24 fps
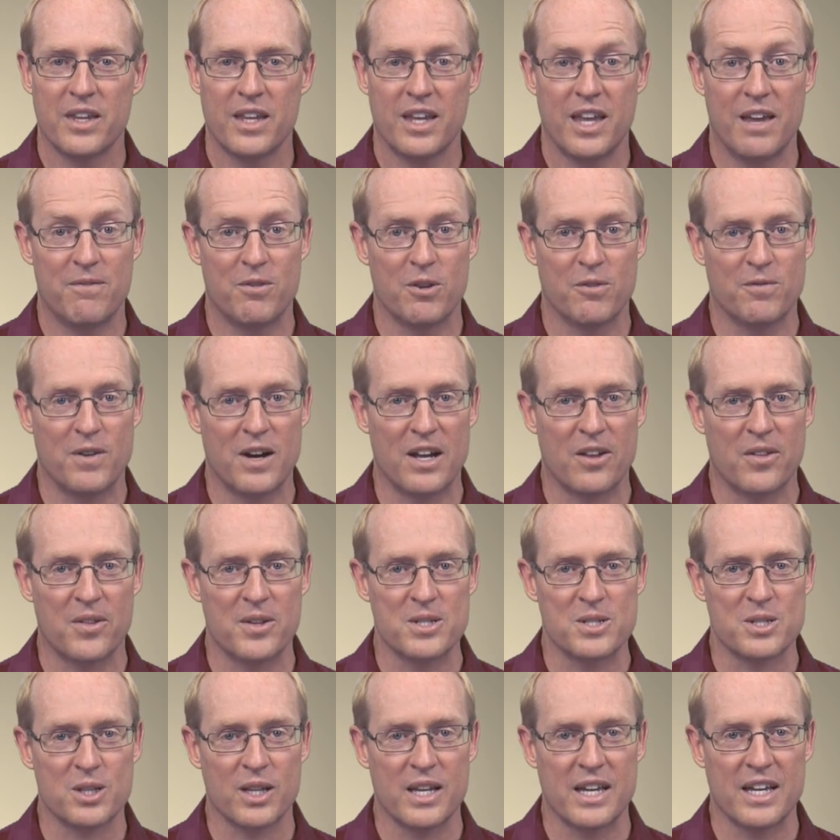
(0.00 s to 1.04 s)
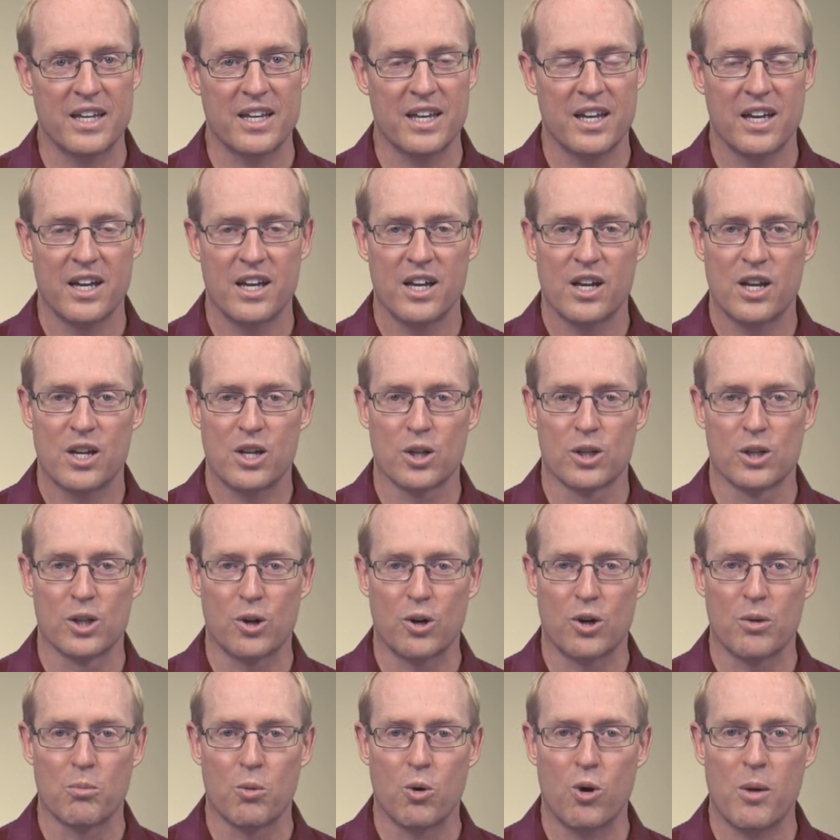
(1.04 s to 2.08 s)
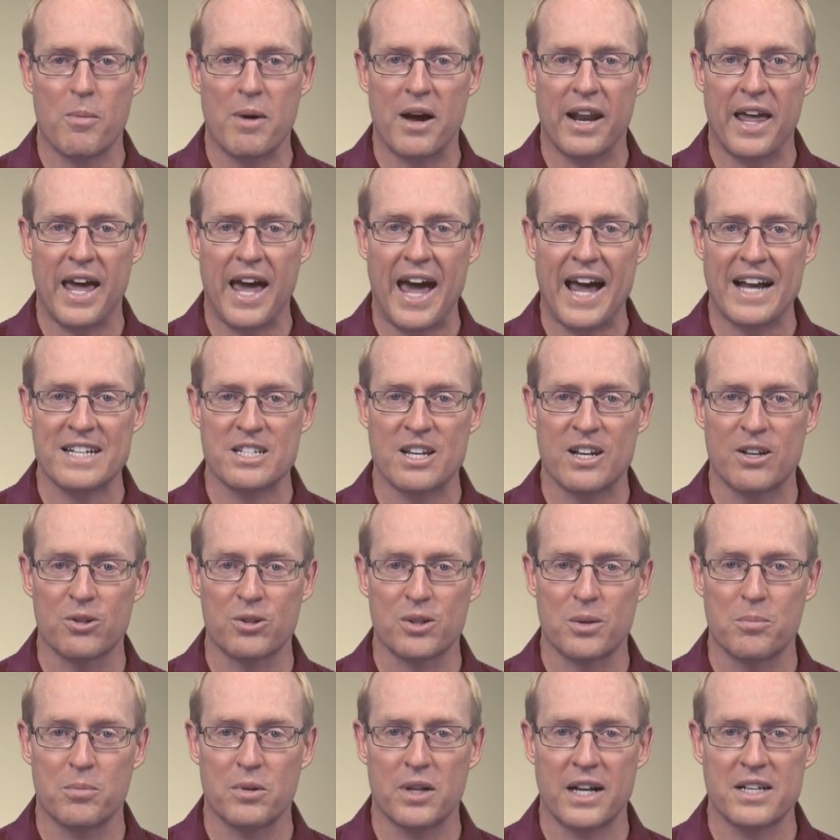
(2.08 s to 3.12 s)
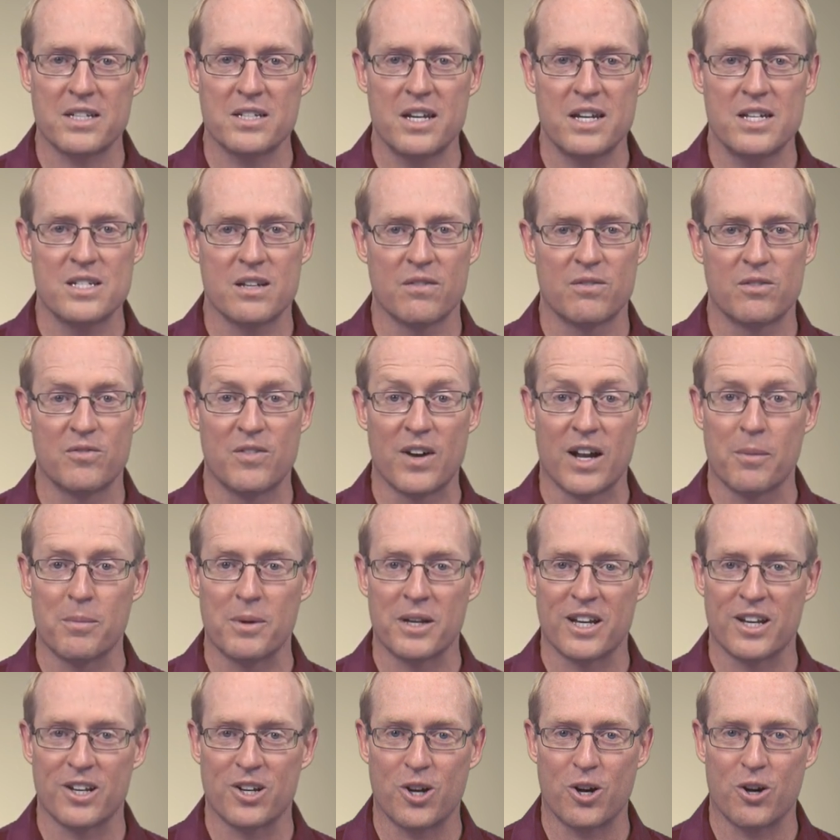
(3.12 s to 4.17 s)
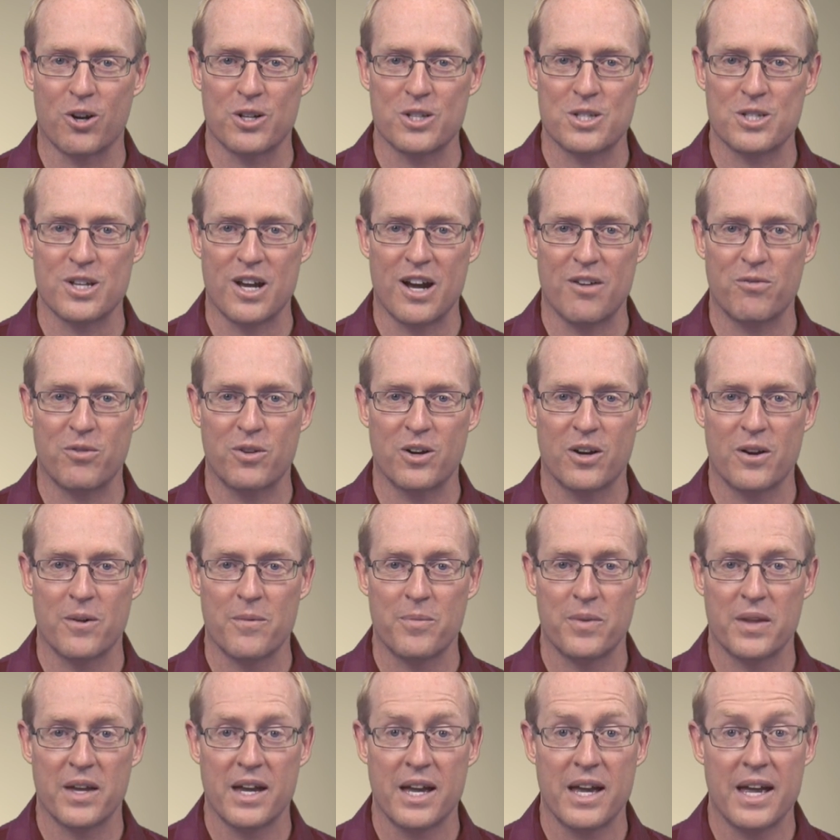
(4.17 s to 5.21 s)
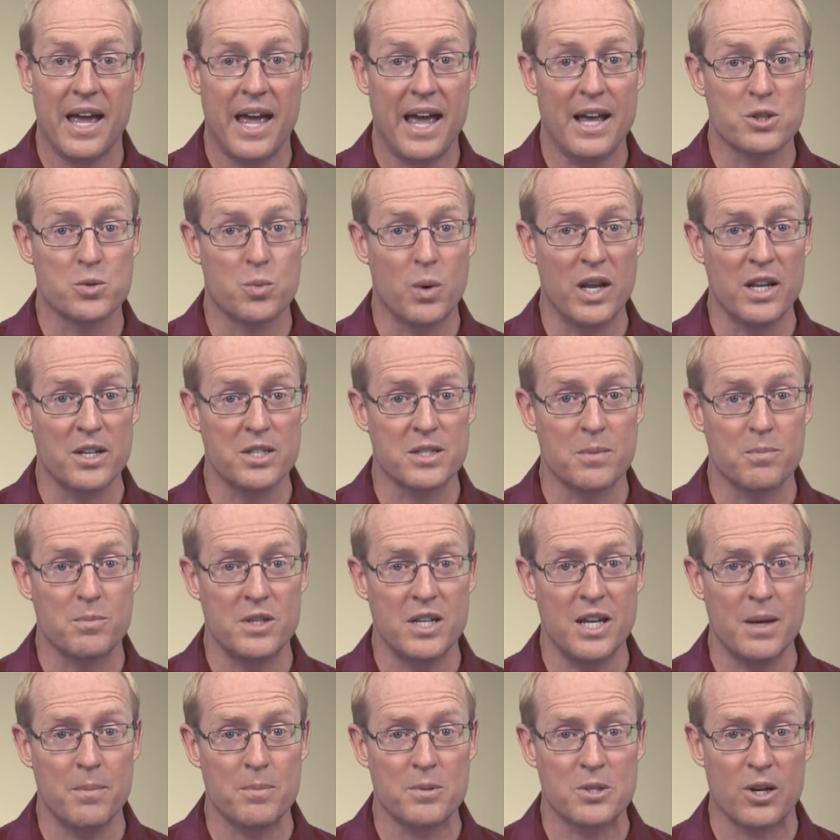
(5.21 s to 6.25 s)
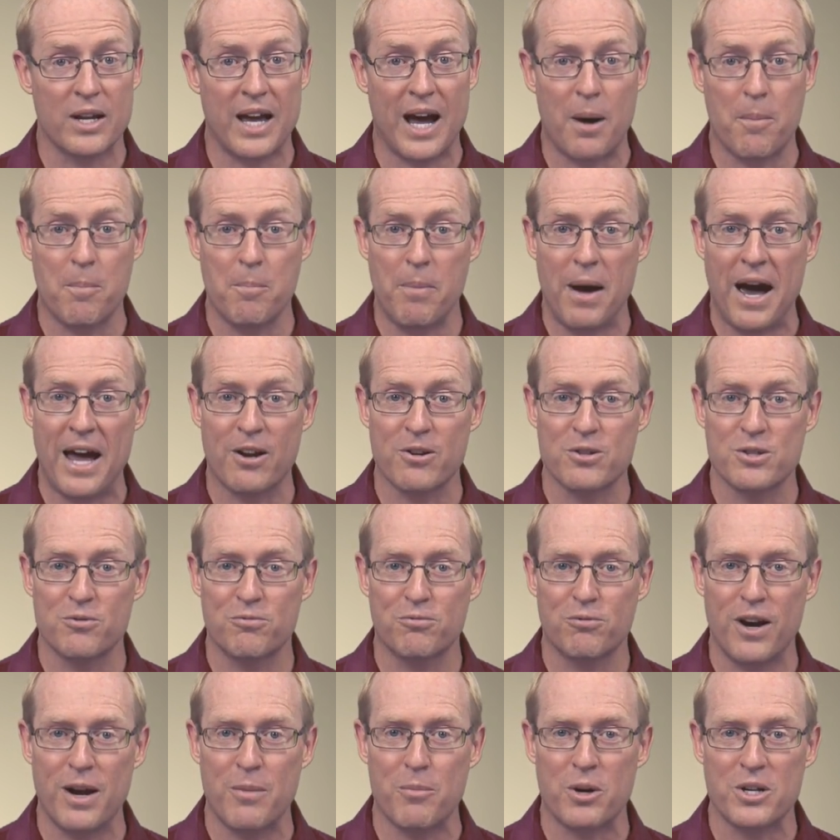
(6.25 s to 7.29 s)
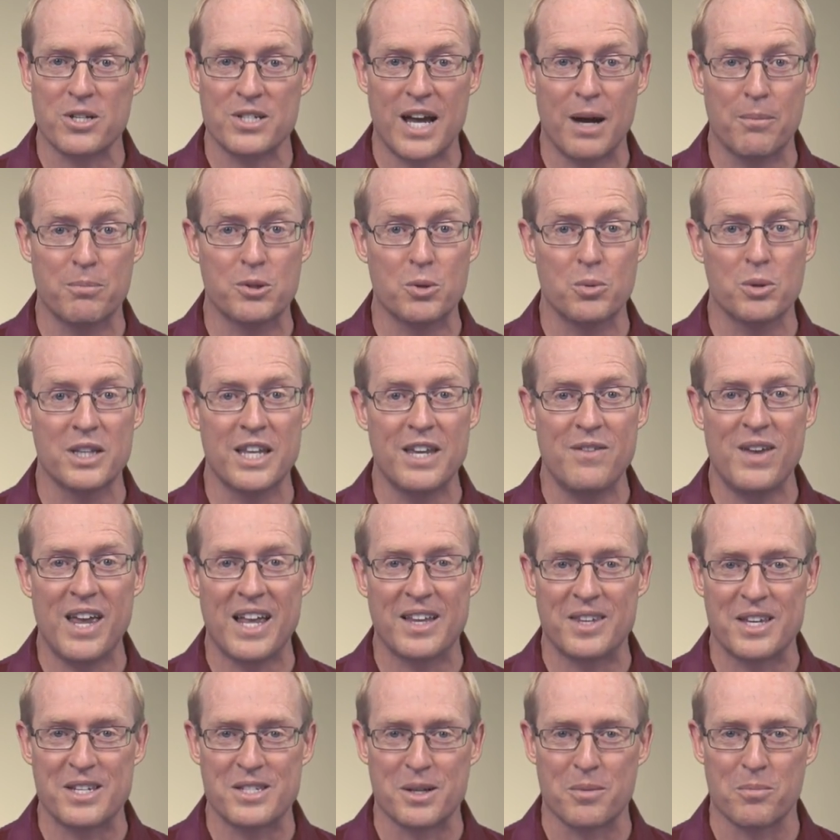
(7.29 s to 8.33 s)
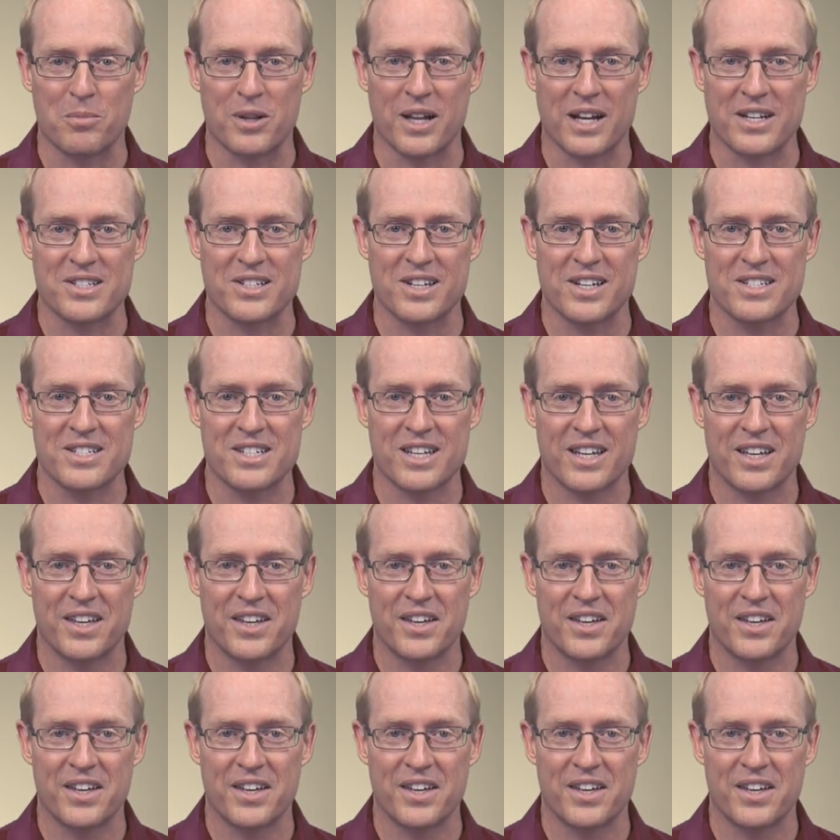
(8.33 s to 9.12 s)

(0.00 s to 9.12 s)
If you follow this link, you'll learn more about accidental complexities of developing concurrent software, as well as some tips on how patterns and frameworks help to alleviate these complexities.